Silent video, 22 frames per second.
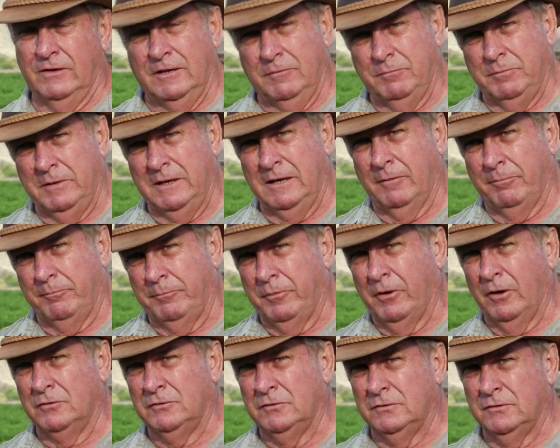it had been
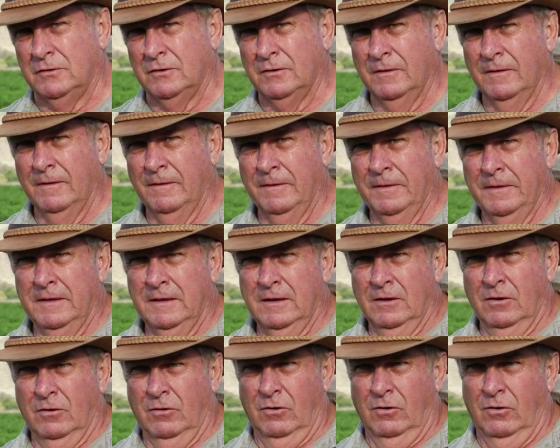approached
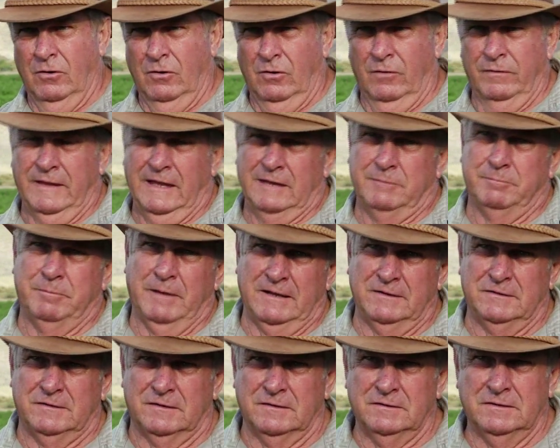on that
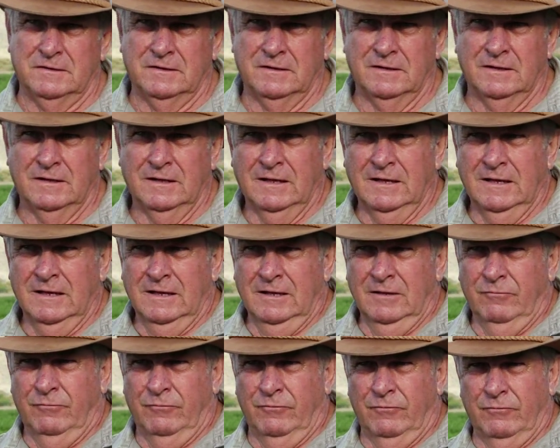basis.
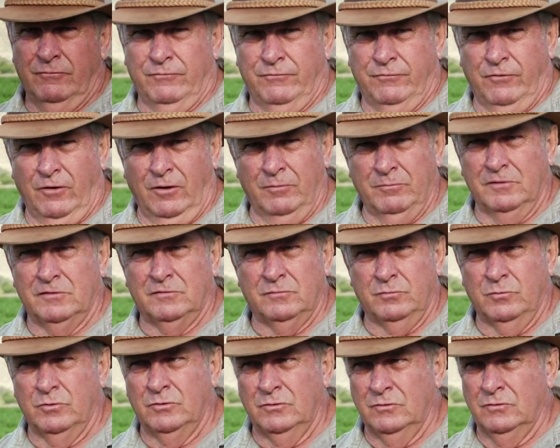
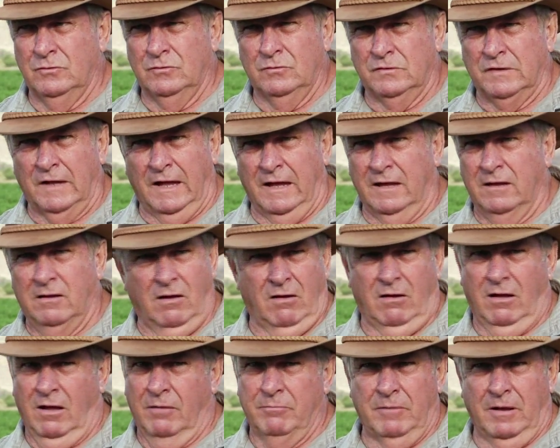Farmers would say,
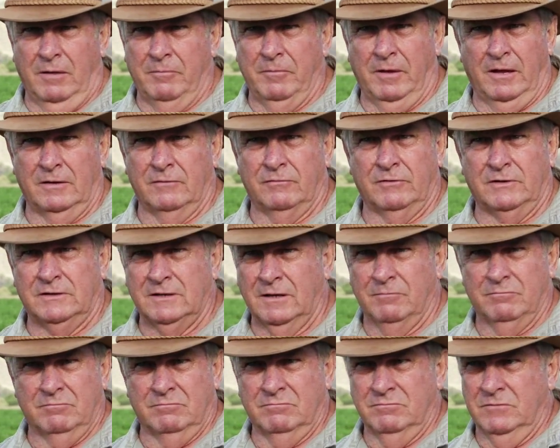yeah, I'm out of it.
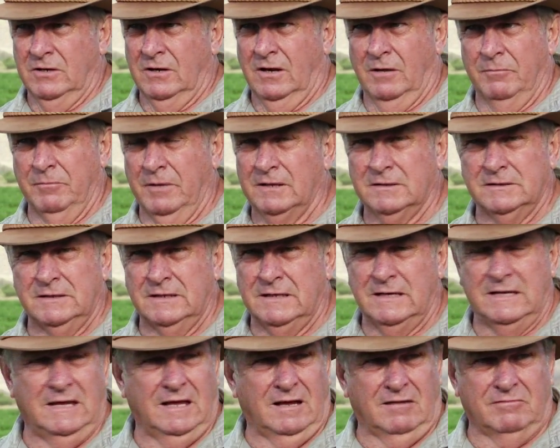I'm, you know, I'm
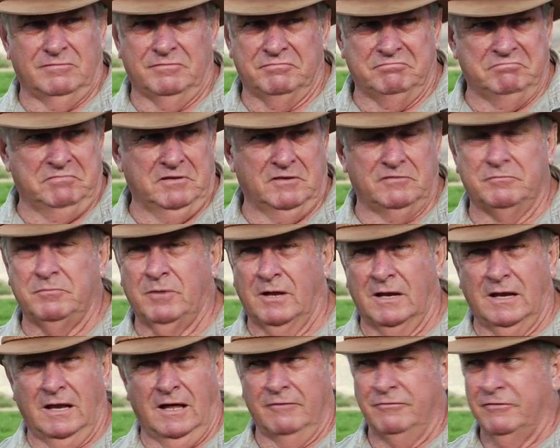elderly, I've lived
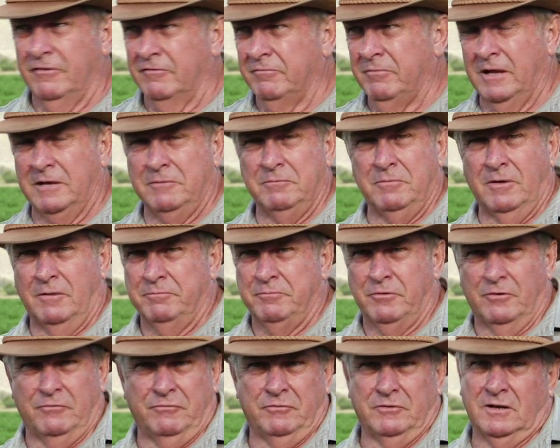my life, I've made my
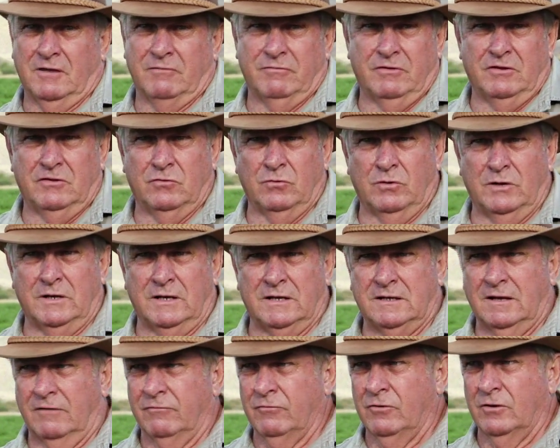profit, I've enjoyed
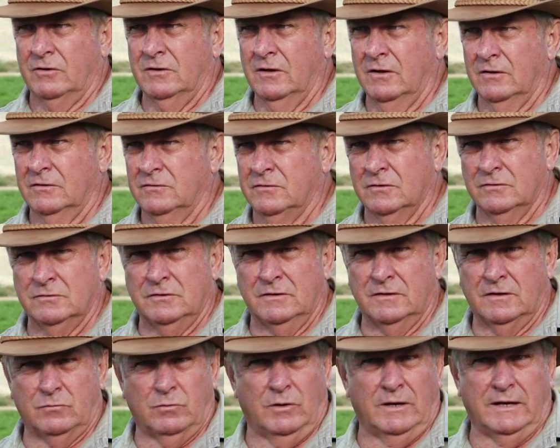it, I've got no
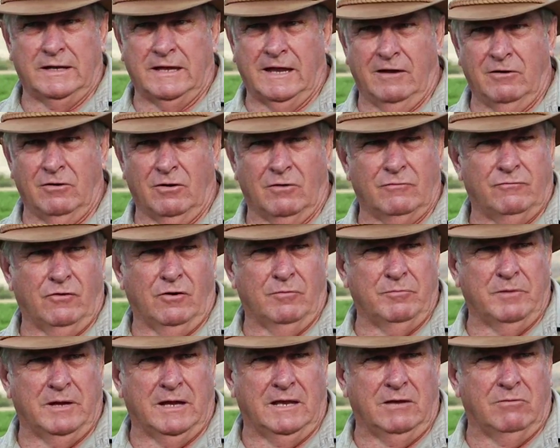children that want to carry on
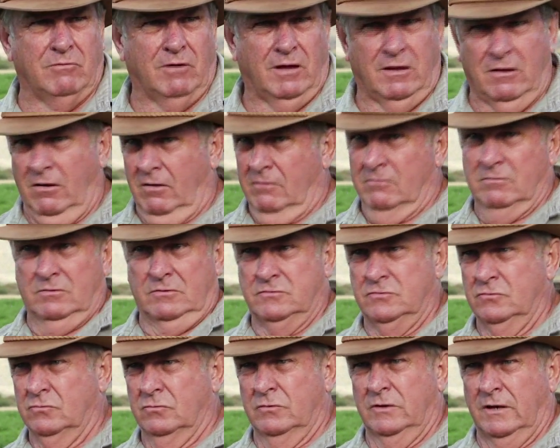farming anyway. Yeah, look,
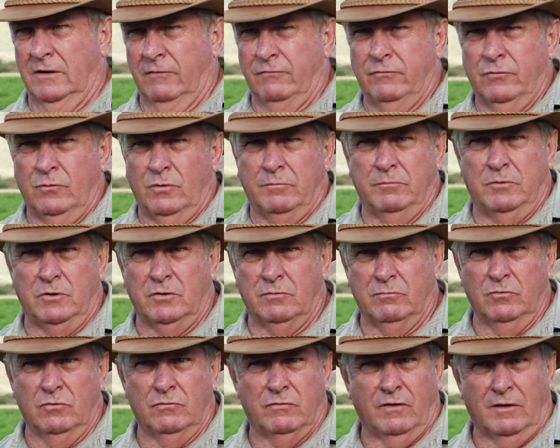sure, you know, if you want me
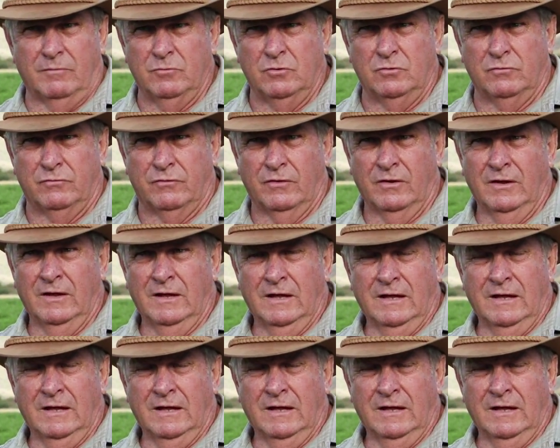to move, I'll move.